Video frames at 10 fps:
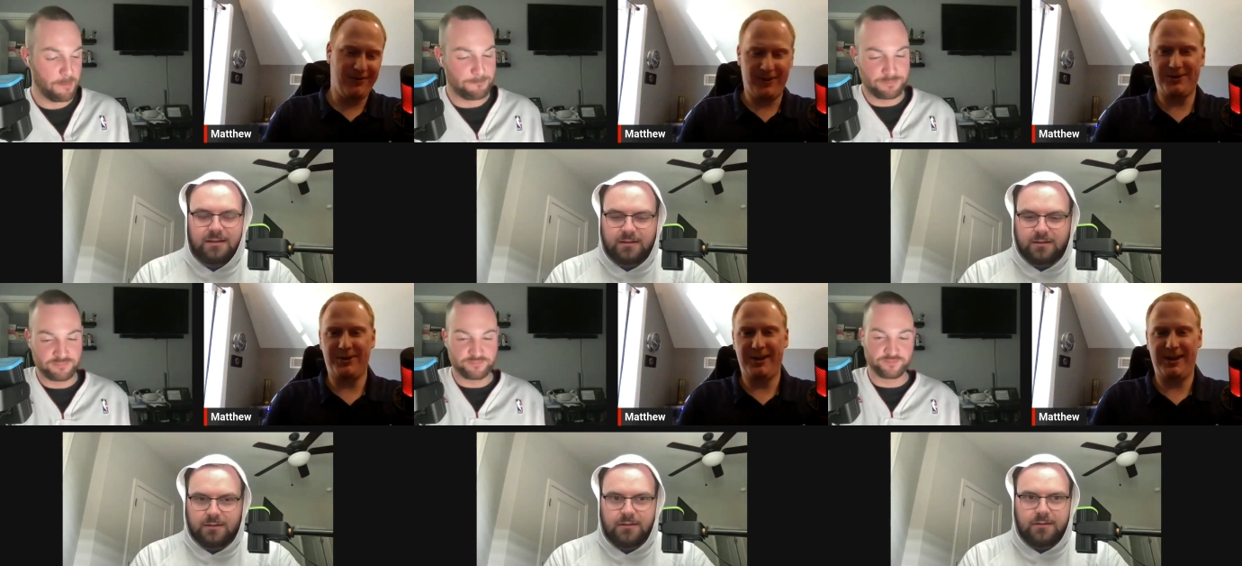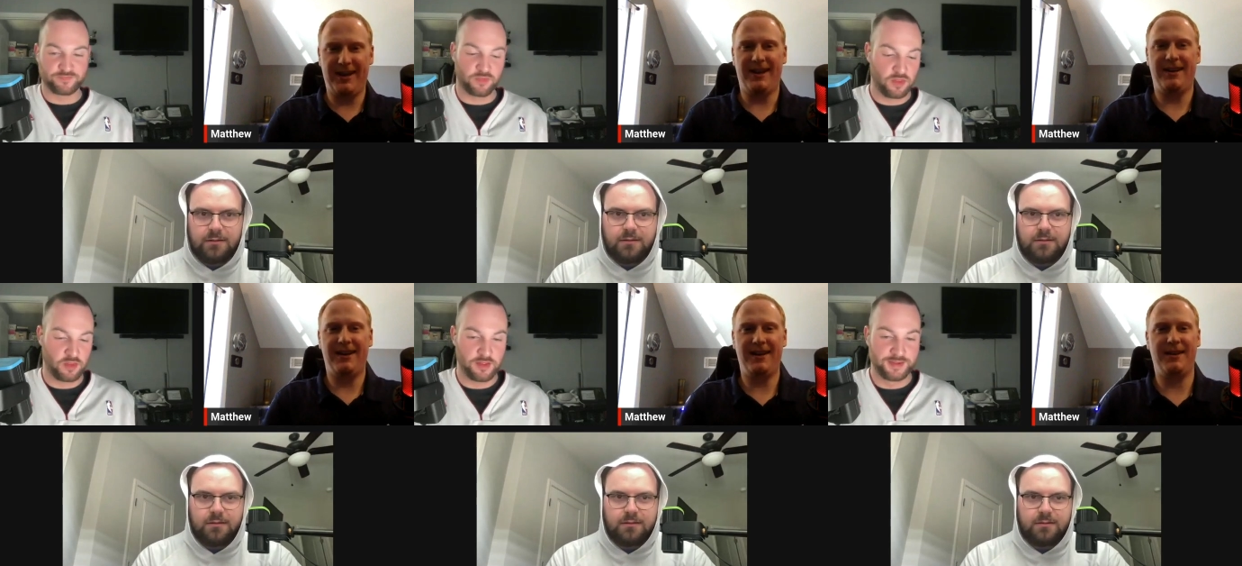Speaker 1: virtually
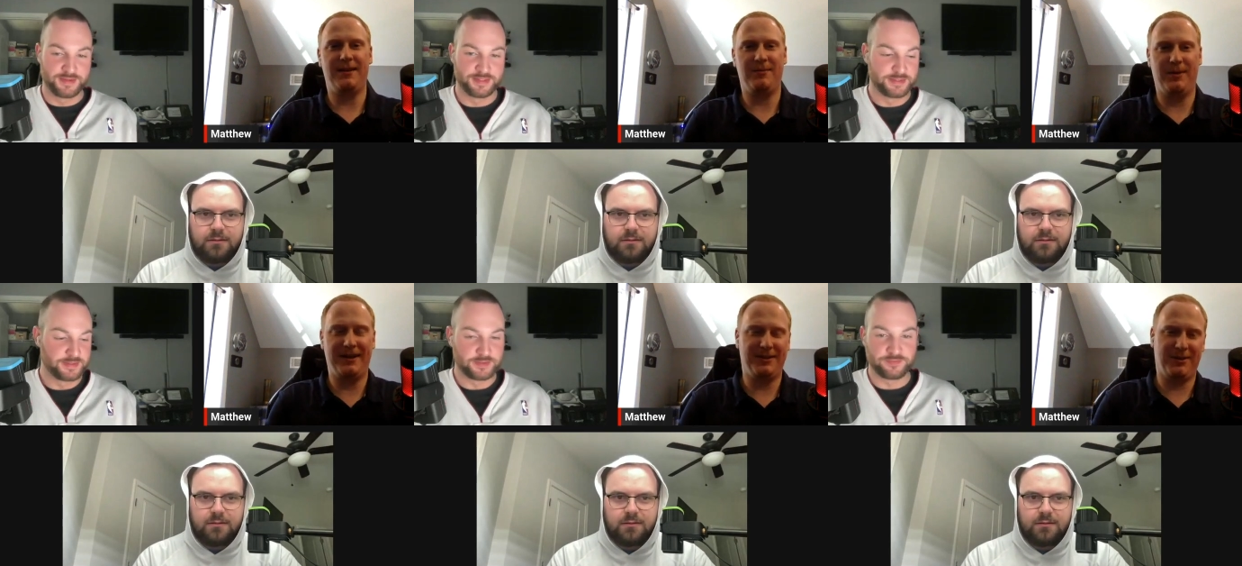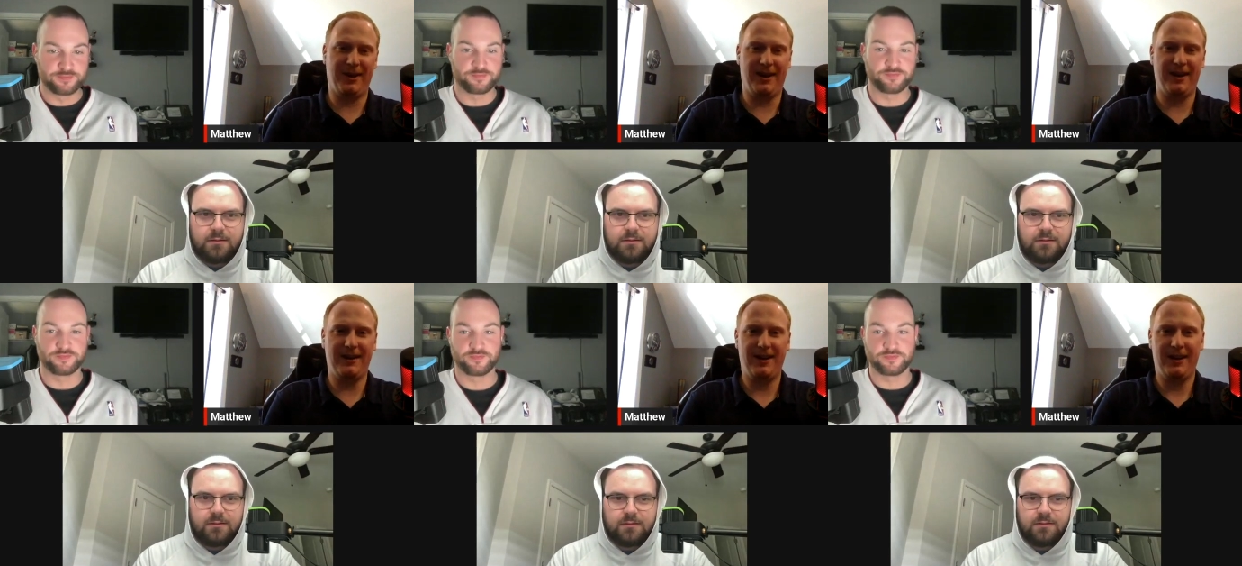again, but that's okay.